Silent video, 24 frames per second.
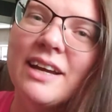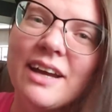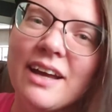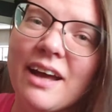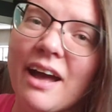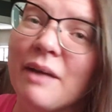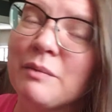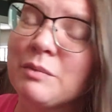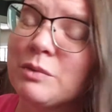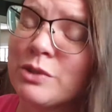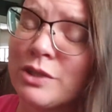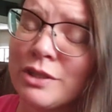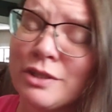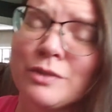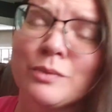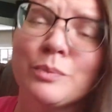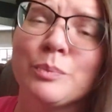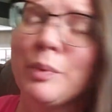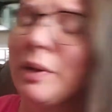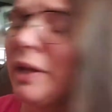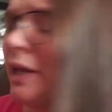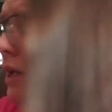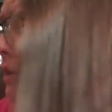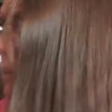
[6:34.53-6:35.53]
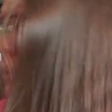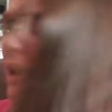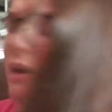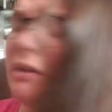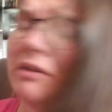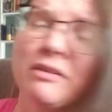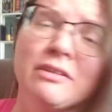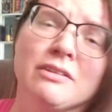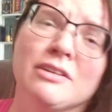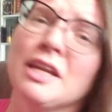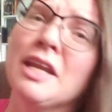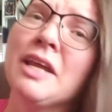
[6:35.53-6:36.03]
I'm just going to play around
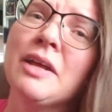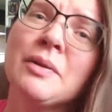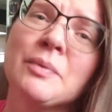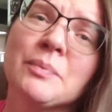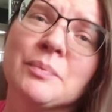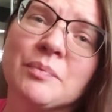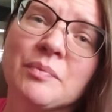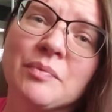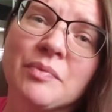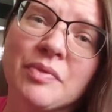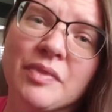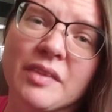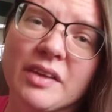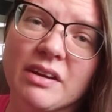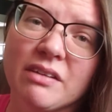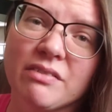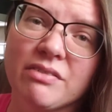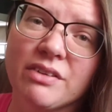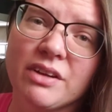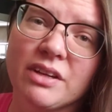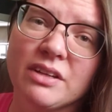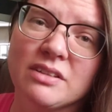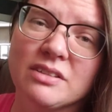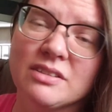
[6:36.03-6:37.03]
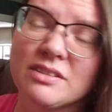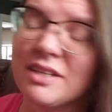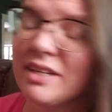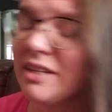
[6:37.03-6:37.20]
and have fun